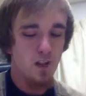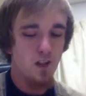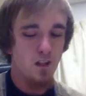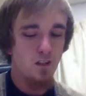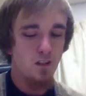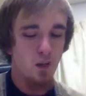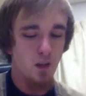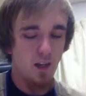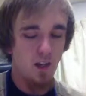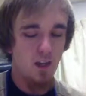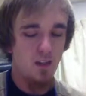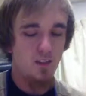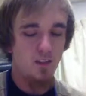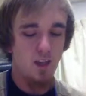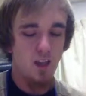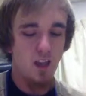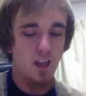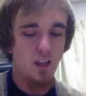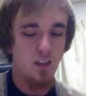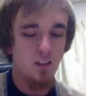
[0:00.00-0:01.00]
So I
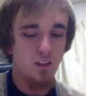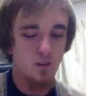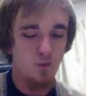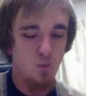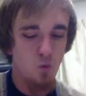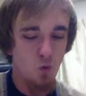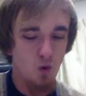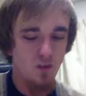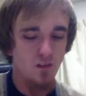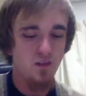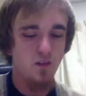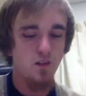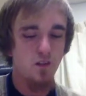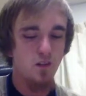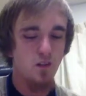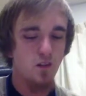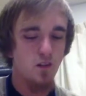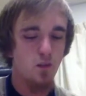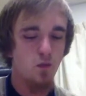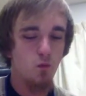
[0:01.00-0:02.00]
guess in the
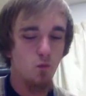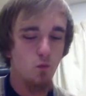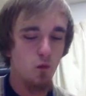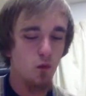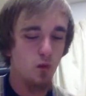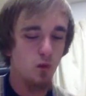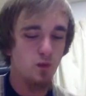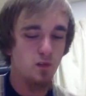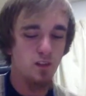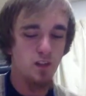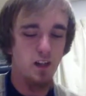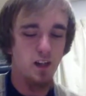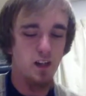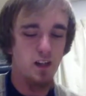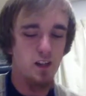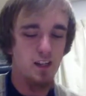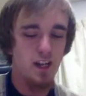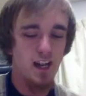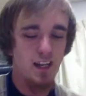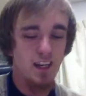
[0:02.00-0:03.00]
sports world,
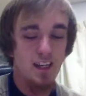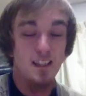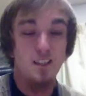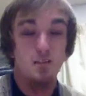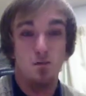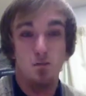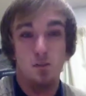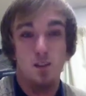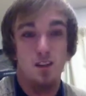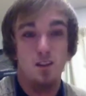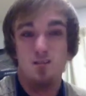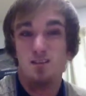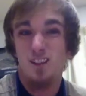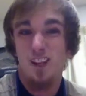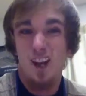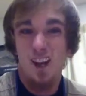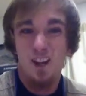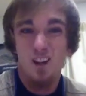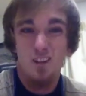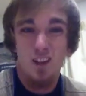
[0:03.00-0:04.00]
I guess it would be
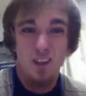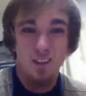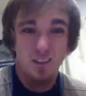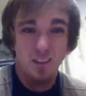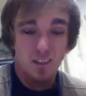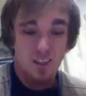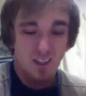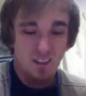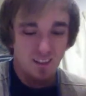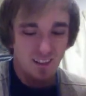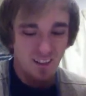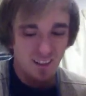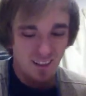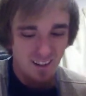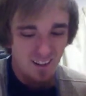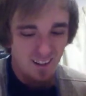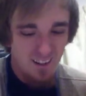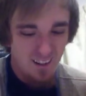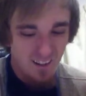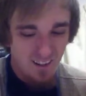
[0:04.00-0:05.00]
kind of like
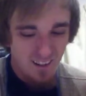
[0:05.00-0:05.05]
the